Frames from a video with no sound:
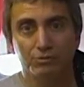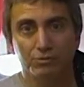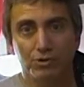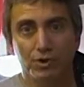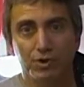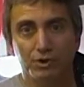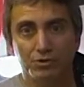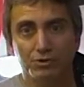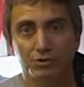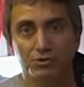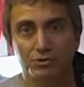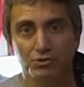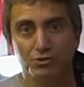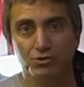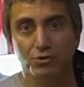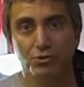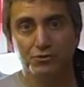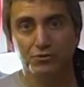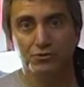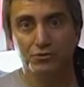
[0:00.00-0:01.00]
tries to
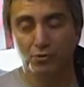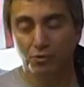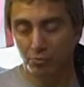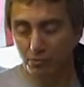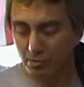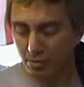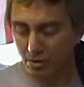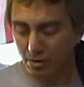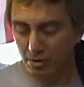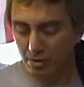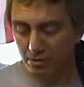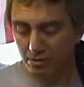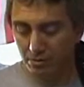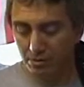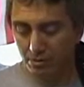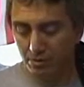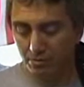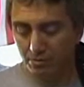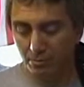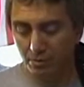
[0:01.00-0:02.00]
soft soap me
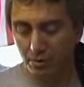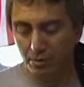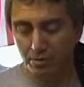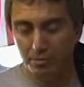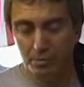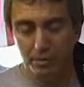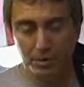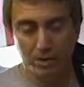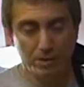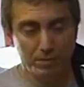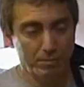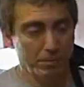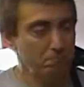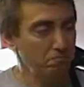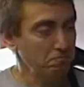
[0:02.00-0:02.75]
and, and butter me up.